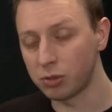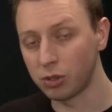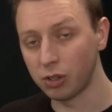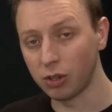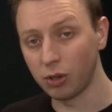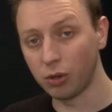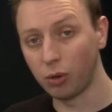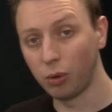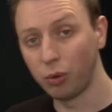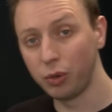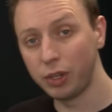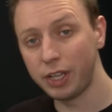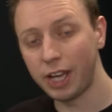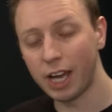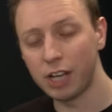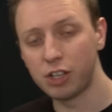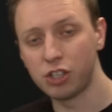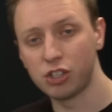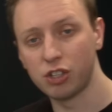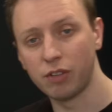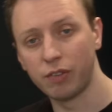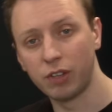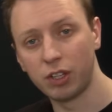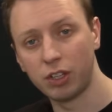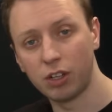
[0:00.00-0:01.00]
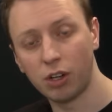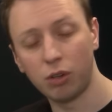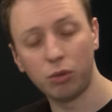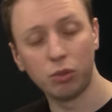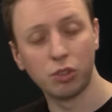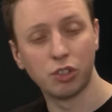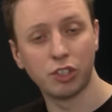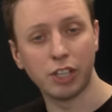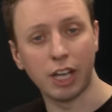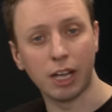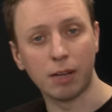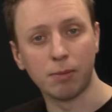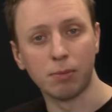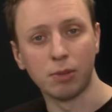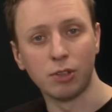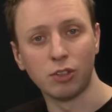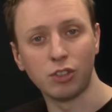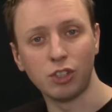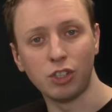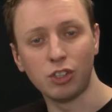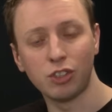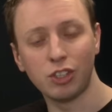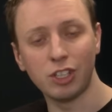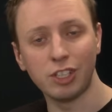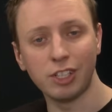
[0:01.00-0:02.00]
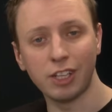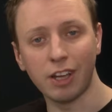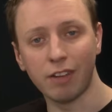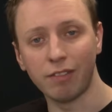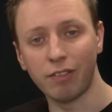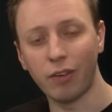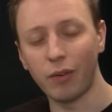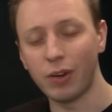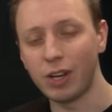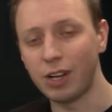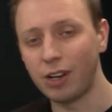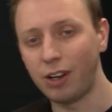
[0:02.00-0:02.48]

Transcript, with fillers: to all the edges of the gold segments, you just need to get very